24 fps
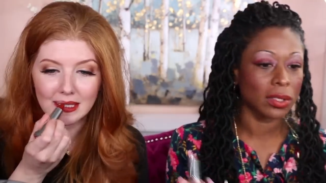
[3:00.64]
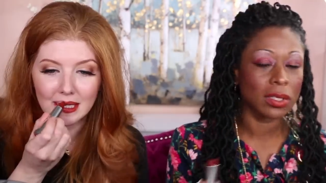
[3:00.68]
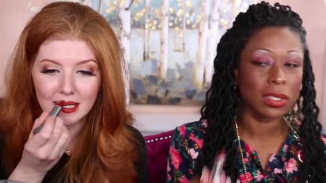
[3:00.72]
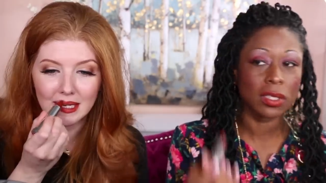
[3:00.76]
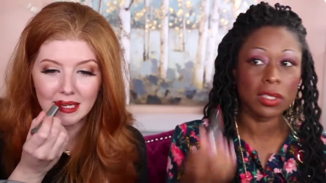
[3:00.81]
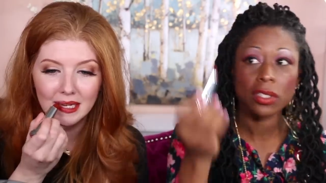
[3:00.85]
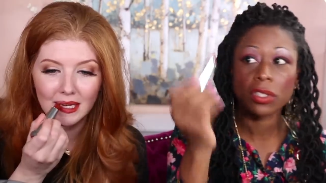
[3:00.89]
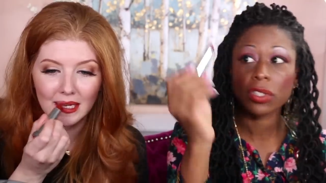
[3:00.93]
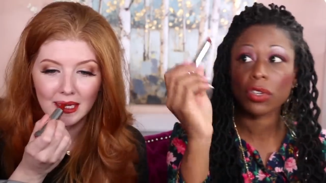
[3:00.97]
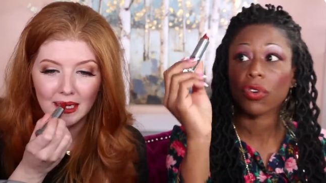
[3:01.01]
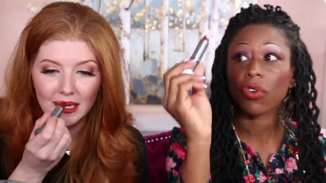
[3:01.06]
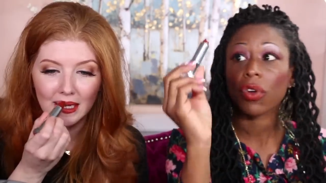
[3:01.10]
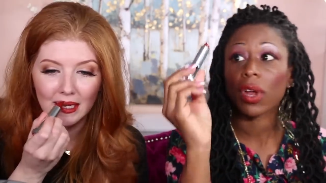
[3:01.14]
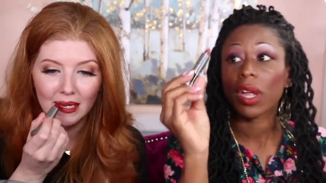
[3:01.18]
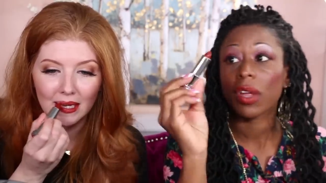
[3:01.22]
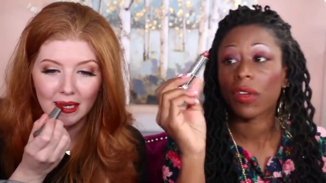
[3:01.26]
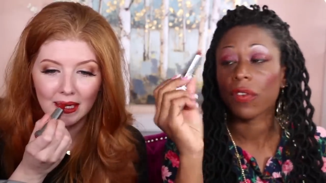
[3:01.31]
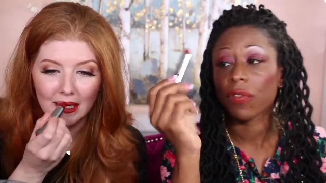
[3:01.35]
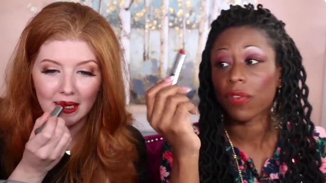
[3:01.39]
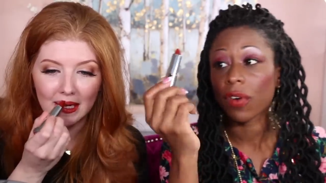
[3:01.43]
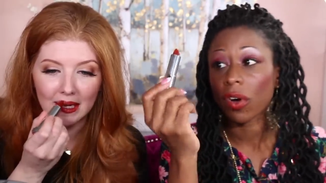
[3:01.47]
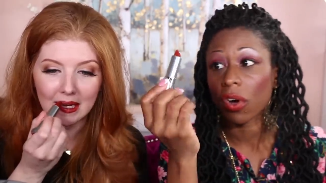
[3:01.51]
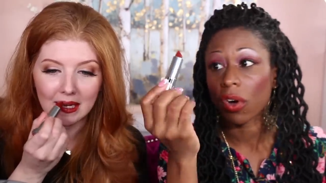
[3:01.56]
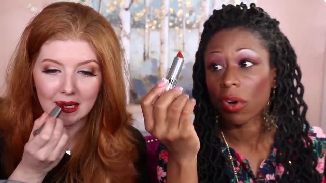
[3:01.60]
Speaker 1: This is a
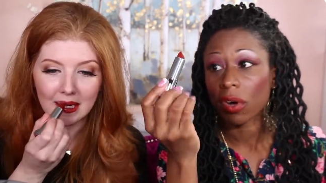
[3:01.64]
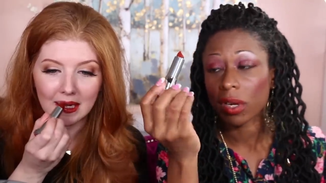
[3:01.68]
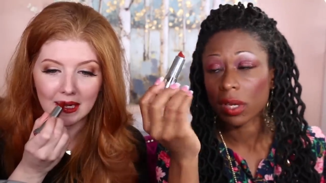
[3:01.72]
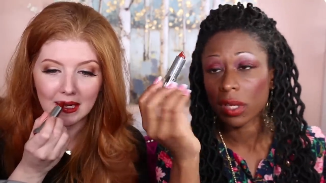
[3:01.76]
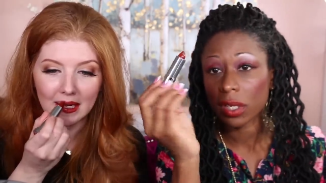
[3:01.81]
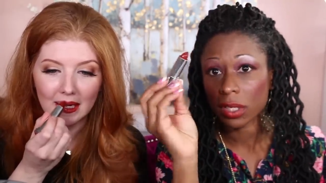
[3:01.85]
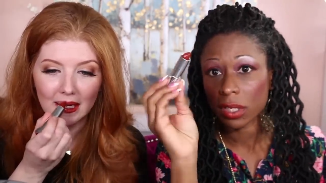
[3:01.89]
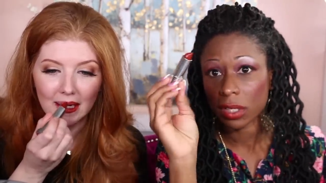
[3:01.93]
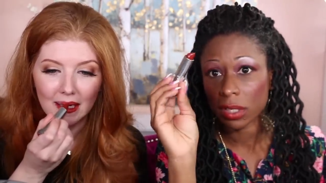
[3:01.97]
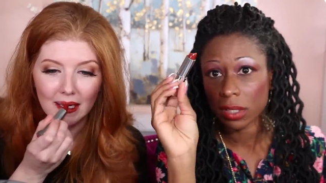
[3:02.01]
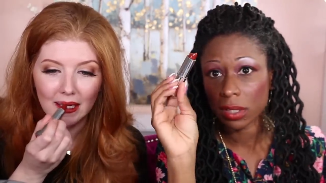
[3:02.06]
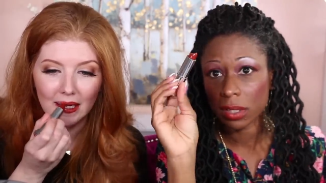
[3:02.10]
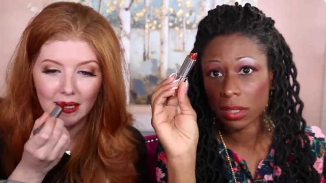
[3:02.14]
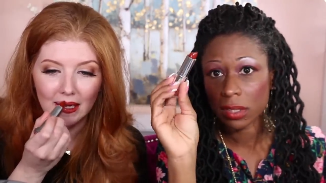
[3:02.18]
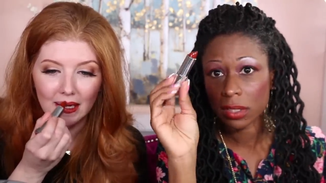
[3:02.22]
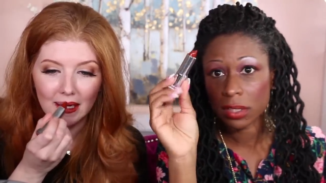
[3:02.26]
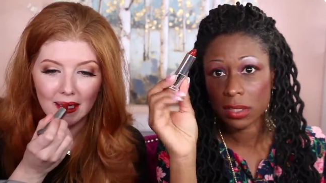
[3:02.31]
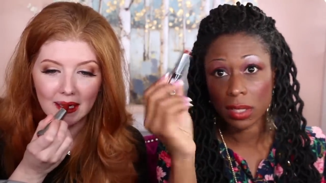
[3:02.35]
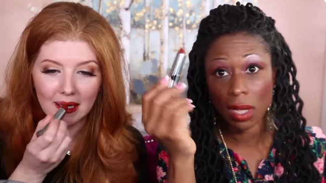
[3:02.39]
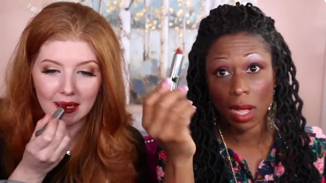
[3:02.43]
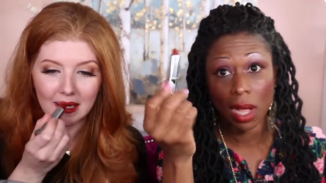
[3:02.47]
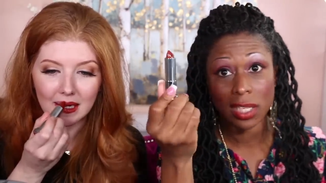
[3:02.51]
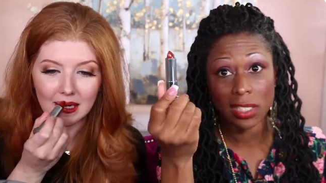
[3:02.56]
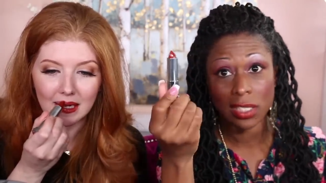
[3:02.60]
great fall color.
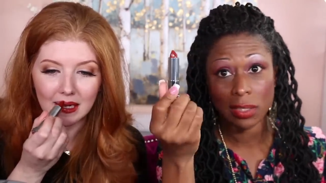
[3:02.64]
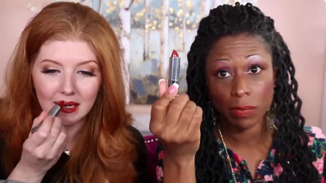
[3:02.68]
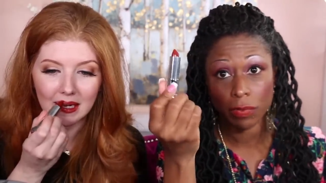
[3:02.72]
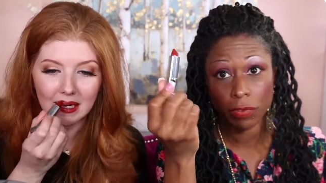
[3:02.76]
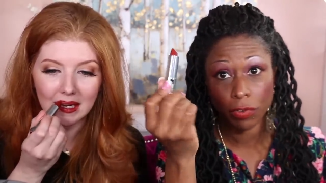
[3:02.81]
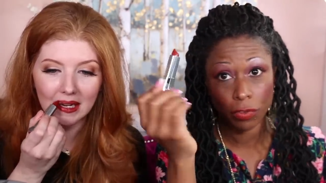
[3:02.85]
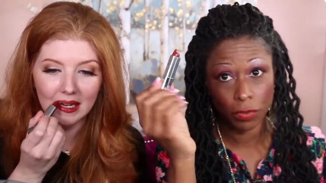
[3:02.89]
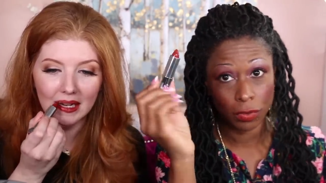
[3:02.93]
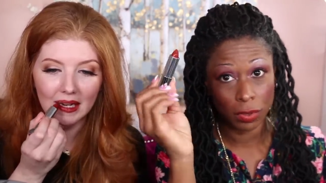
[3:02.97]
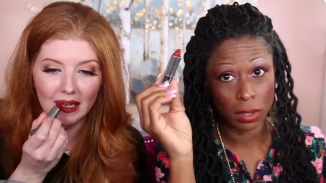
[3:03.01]
This is awesome for